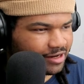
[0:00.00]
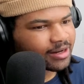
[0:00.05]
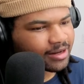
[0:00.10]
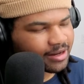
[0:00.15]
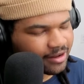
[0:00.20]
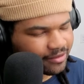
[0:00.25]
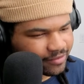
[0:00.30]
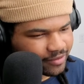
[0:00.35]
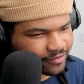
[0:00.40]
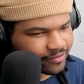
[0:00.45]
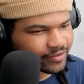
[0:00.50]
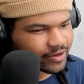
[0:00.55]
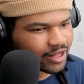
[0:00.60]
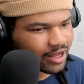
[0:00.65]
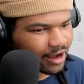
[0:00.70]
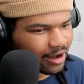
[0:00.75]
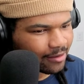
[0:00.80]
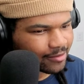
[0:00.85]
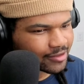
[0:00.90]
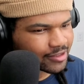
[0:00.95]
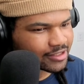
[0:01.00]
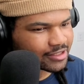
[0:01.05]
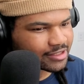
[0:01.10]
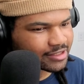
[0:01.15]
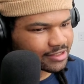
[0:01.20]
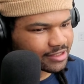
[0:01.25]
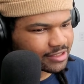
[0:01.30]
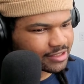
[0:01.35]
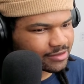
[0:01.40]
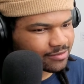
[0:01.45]
Definitely feel like I would listen
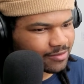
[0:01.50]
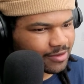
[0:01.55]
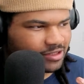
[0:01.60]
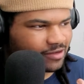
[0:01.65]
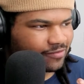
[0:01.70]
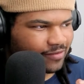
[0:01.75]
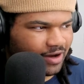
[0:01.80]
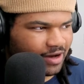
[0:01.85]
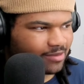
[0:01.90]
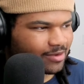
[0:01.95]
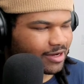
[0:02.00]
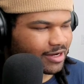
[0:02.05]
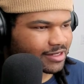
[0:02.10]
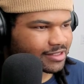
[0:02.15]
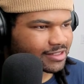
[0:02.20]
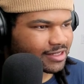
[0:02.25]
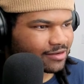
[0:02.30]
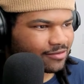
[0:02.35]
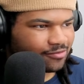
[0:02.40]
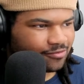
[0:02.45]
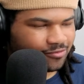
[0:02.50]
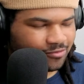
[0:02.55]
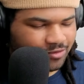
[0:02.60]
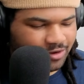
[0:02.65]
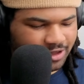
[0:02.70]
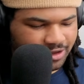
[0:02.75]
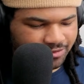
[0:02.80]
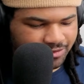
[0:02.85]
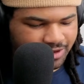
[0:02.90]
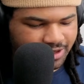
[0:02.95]
to this one. The vibe, like I said,
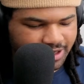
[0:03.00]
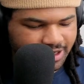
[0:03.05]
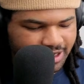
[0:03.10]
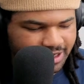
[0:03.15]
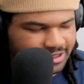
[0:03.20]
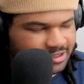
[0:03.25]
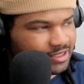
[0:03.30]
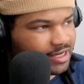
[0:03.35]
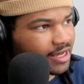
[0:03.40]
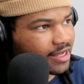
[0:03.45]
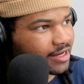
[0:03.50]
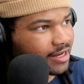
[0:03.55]
really, really nice.